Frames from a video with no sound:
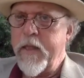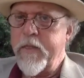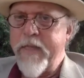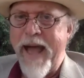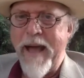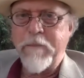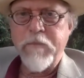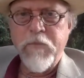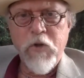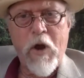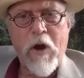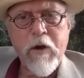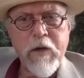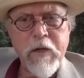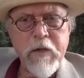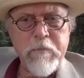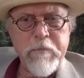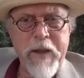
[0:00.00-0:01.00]
that
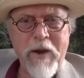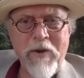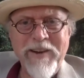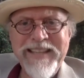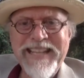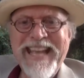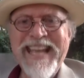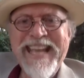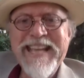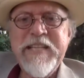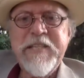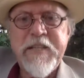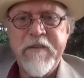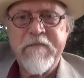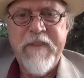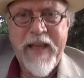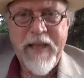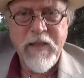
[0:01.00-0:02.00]
targeted parent is
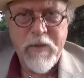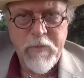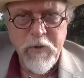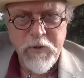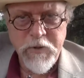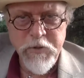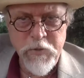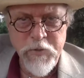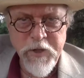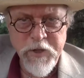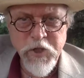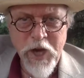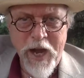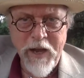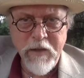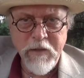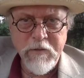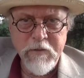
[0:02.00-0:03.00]
available to the
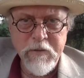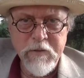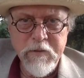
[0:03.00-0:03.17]
child.